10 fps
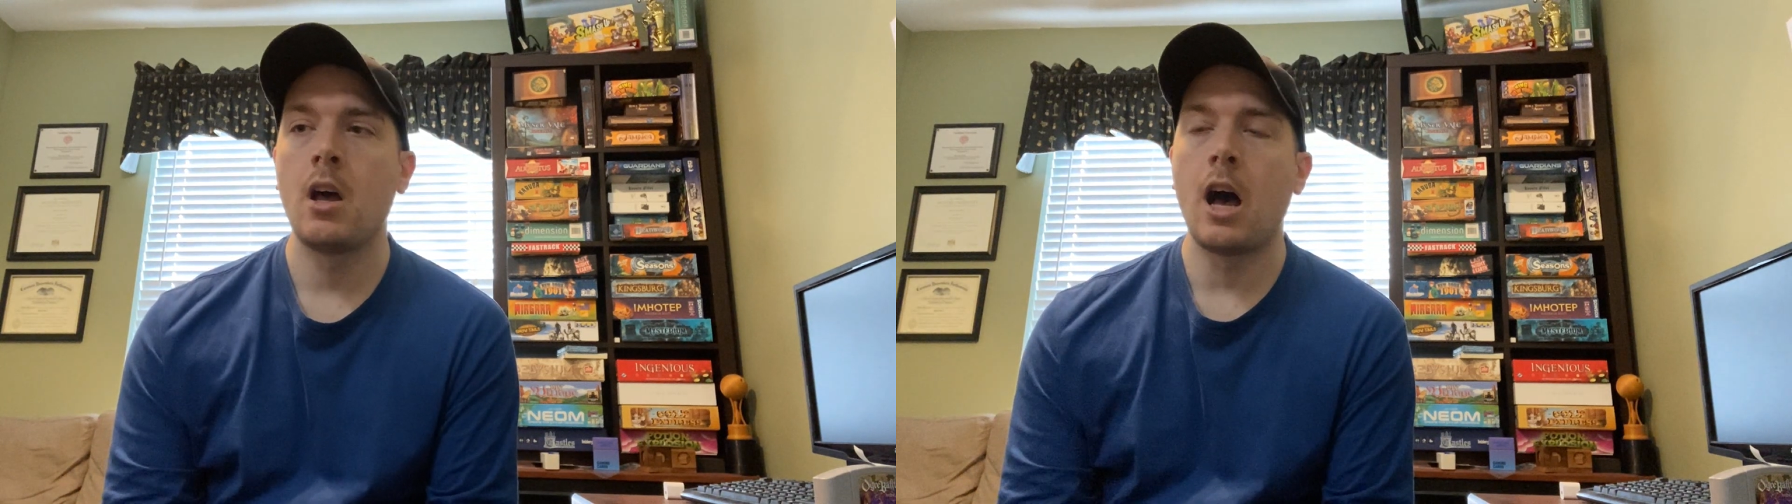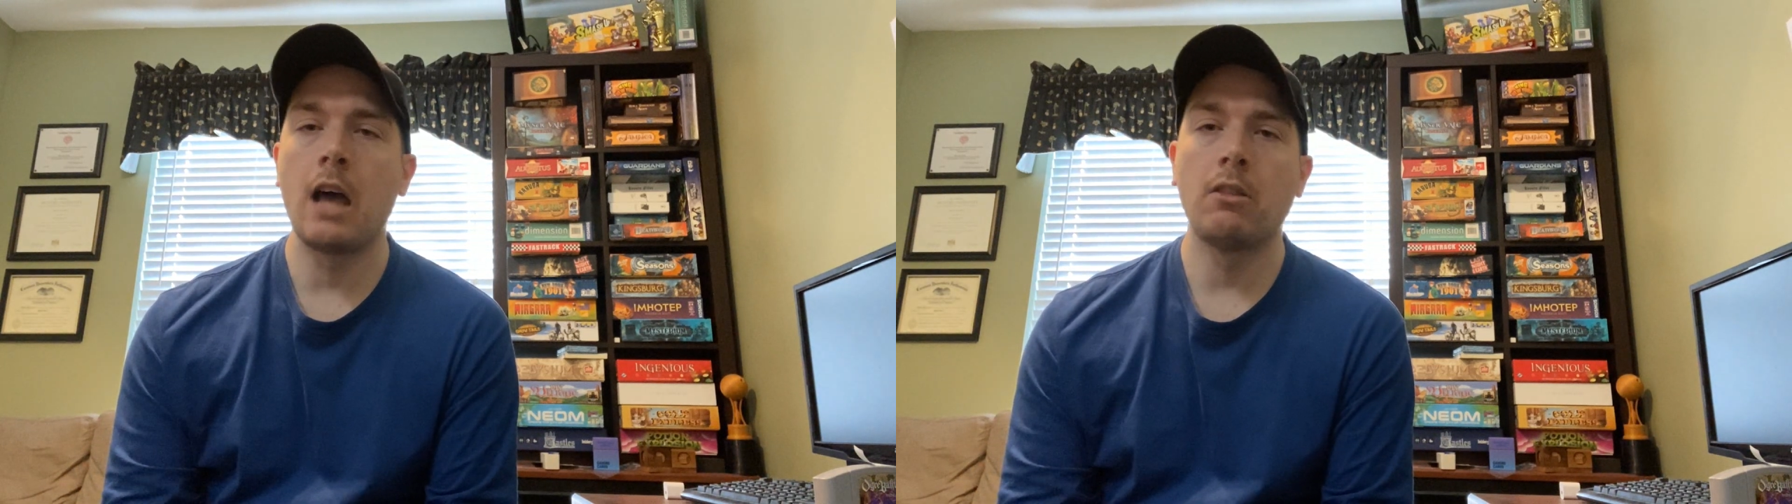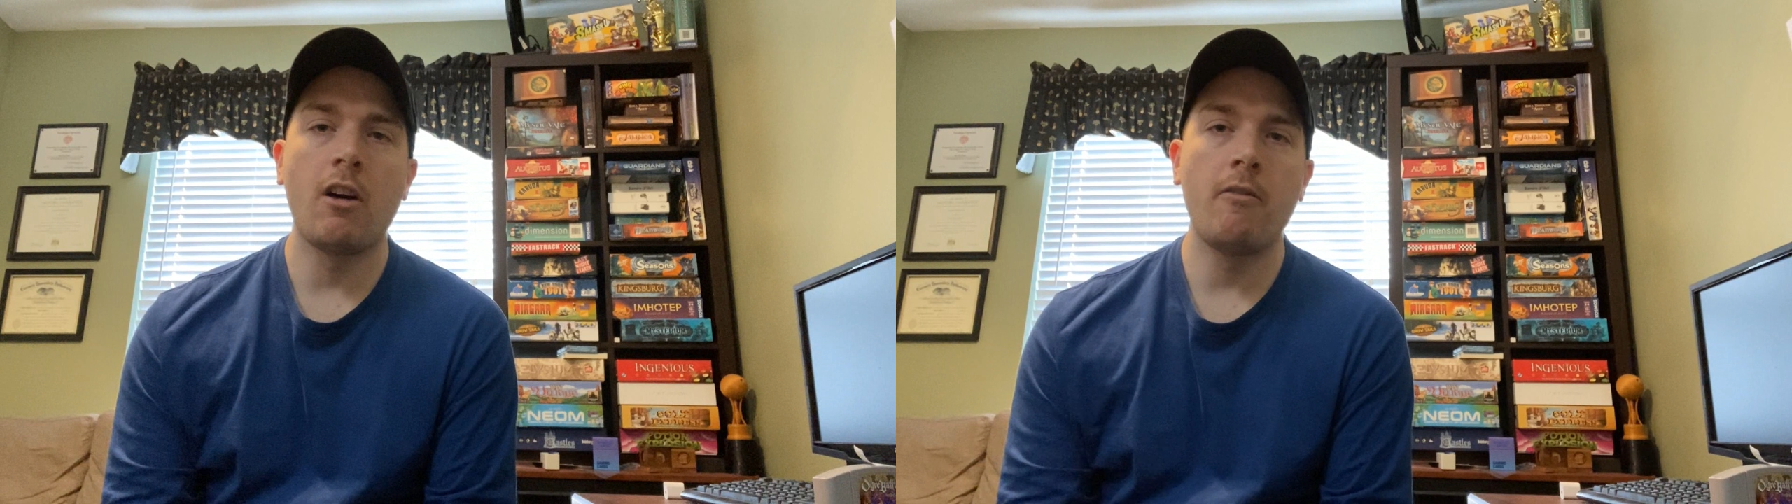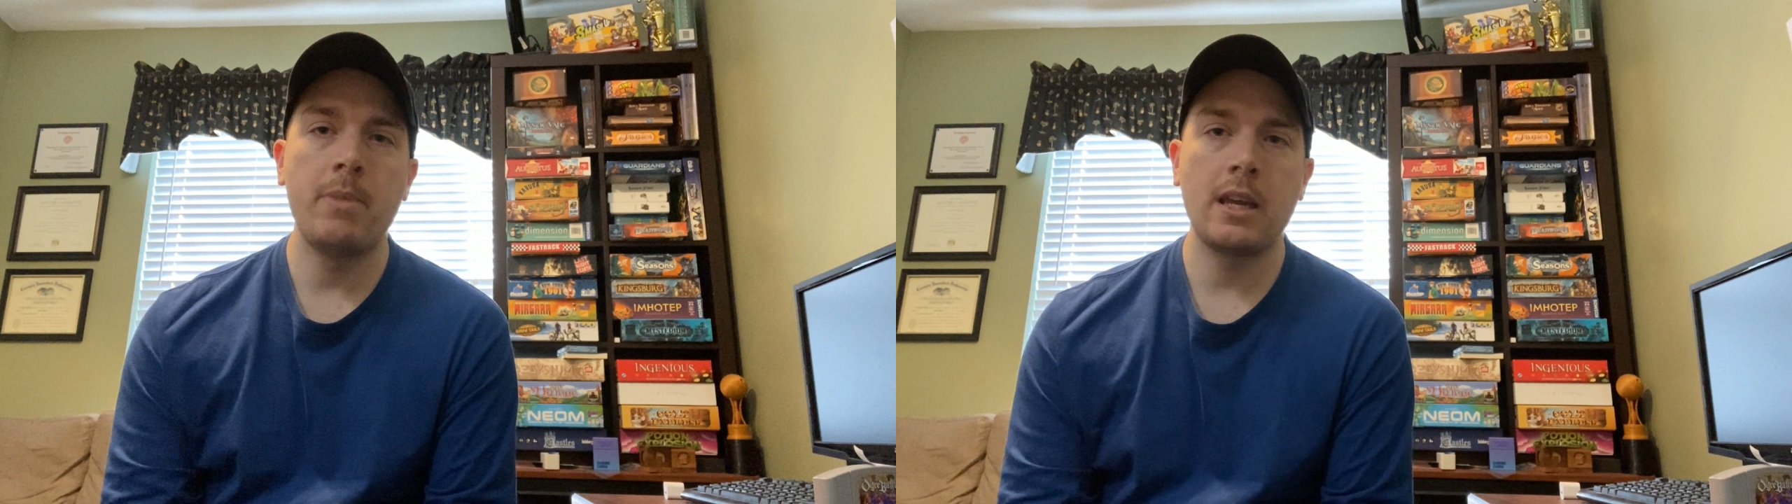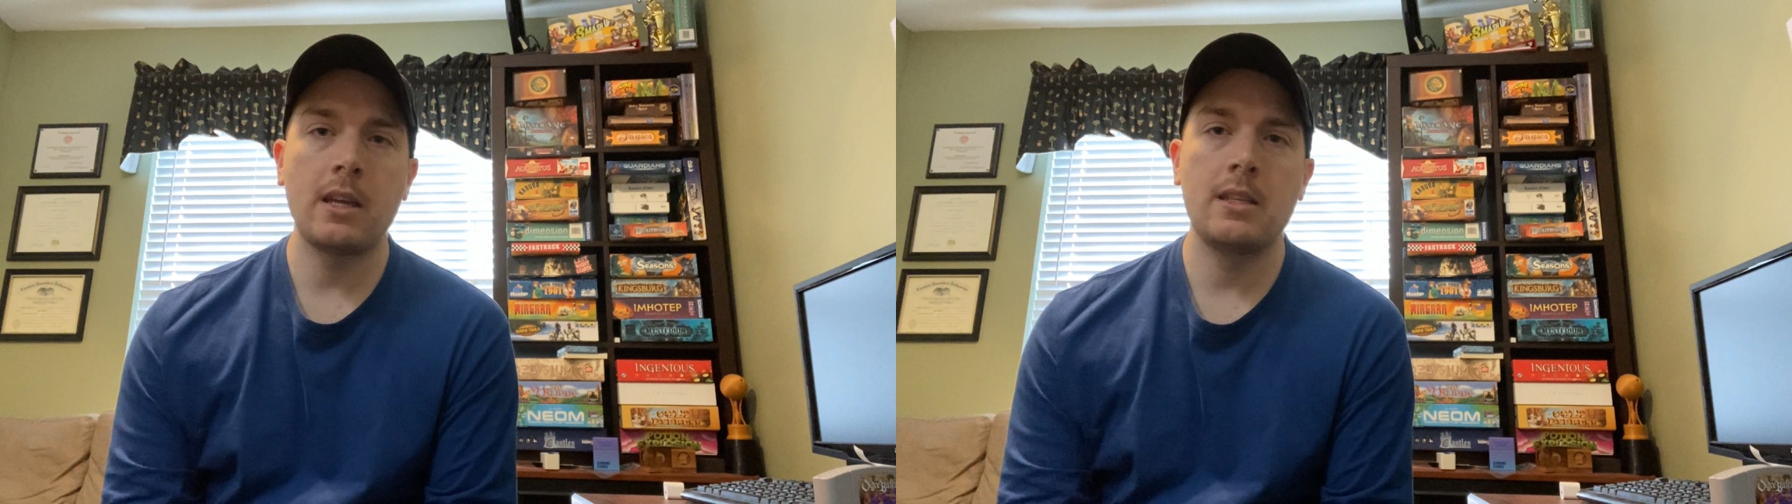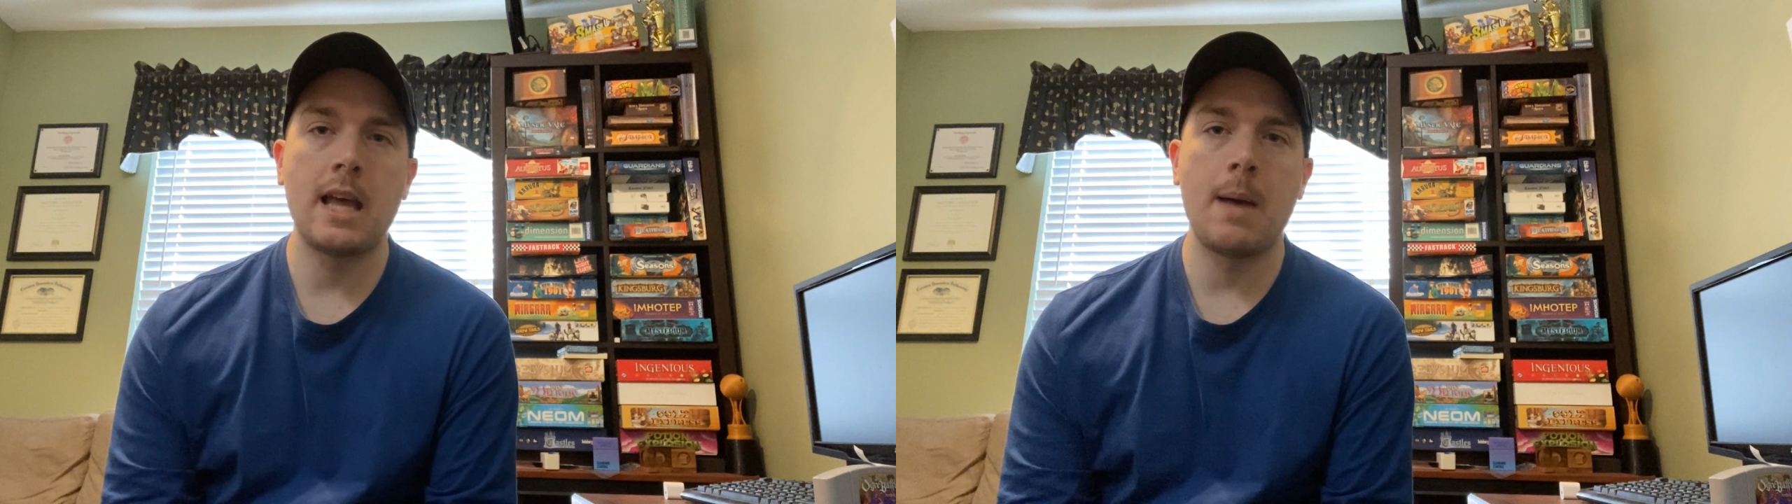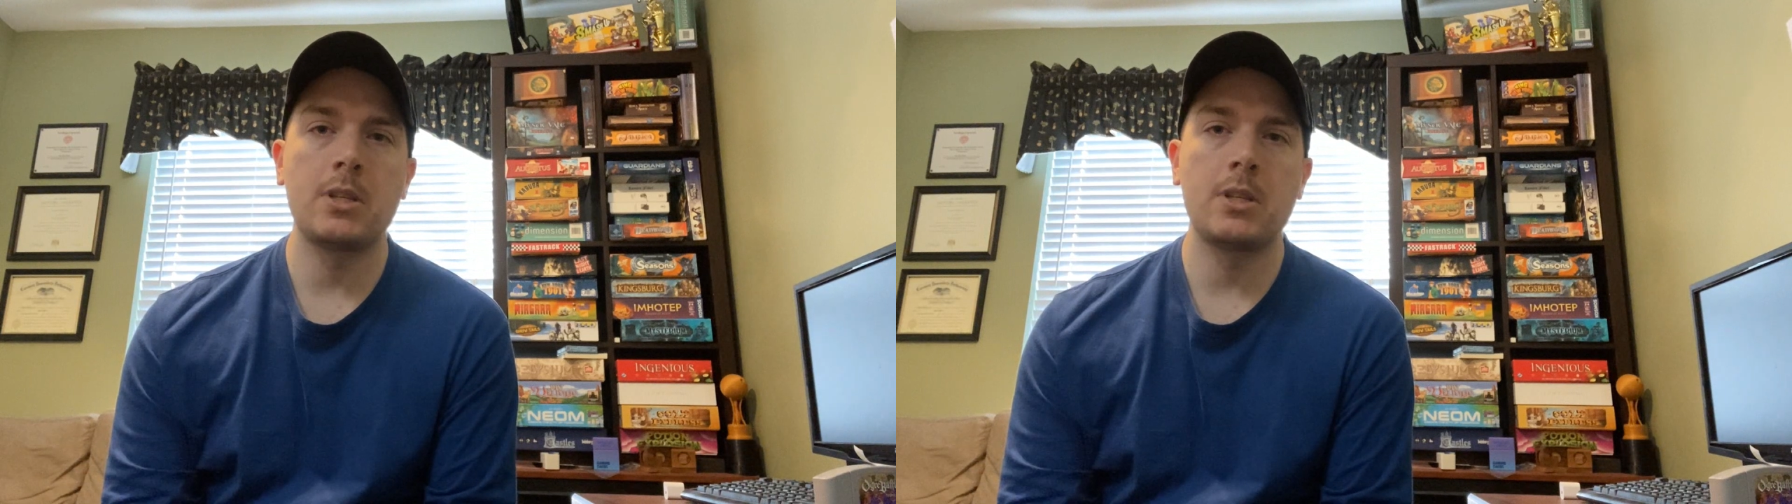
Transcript: I love being an adept,